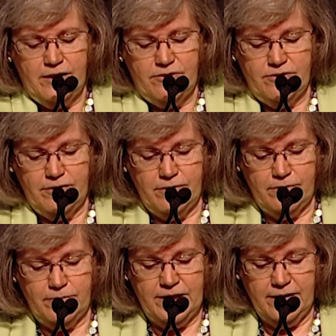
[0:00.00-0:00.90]

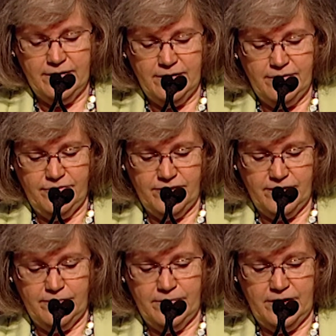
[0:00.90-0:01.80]
So we got enough
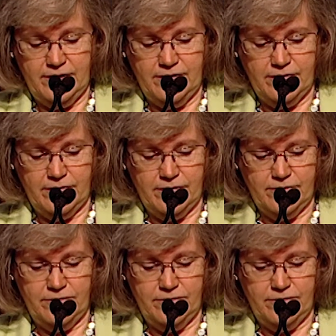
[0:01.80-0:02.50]
that we talked